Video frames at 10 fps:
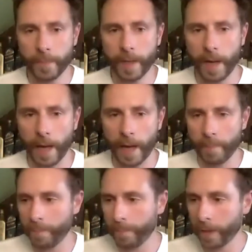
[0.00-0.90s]
a
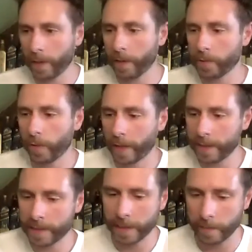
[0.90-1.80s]
closed grain
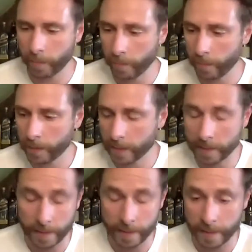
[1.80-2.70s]

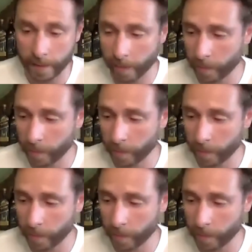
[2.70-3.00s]
distillery,